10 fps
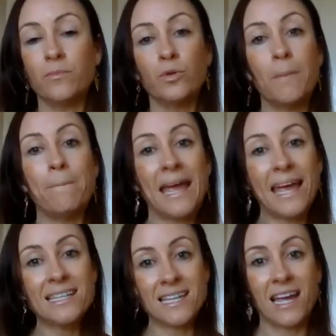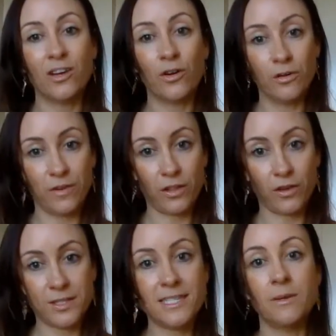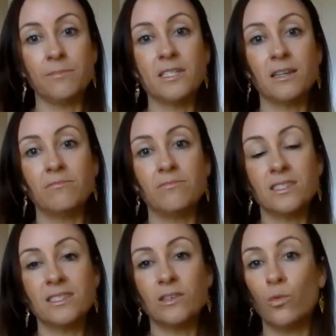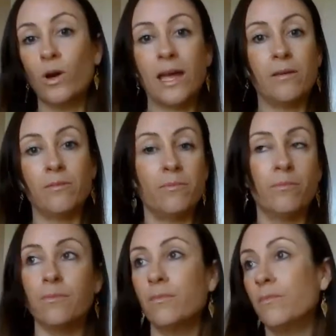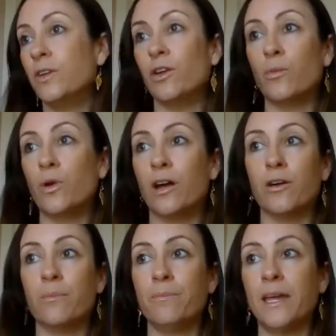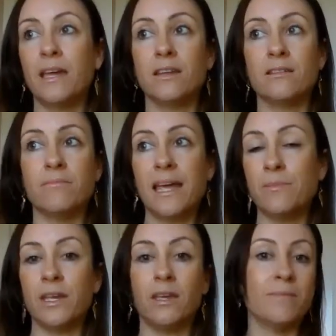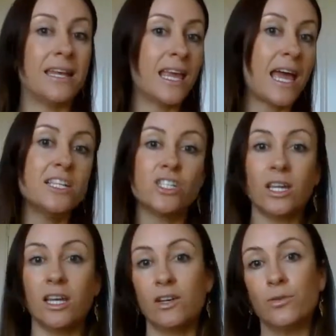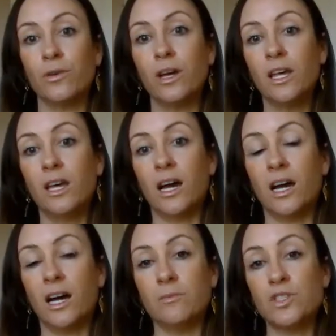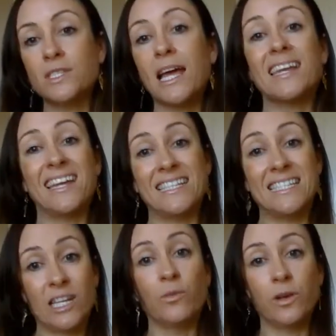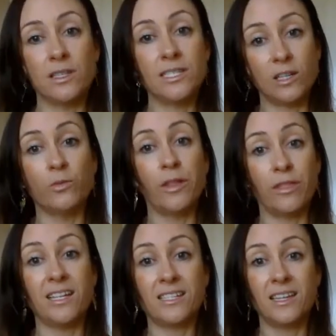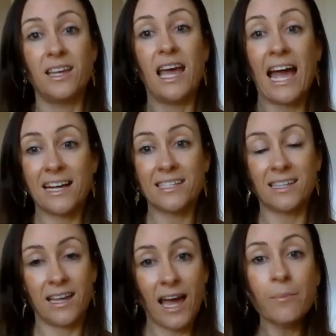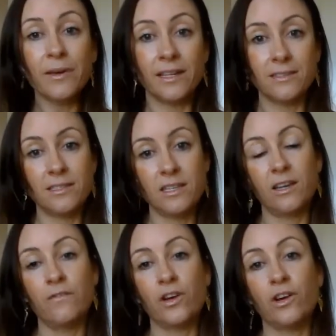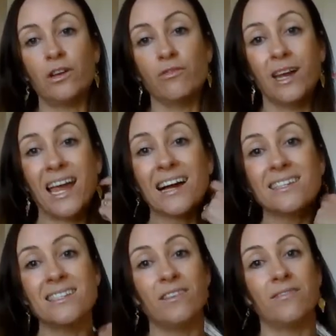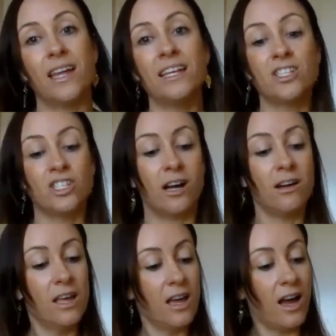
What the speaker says: put a band-aid over those symptoms, where be it maybe medication, or just how to deal with it as it happens in a very reactive nature.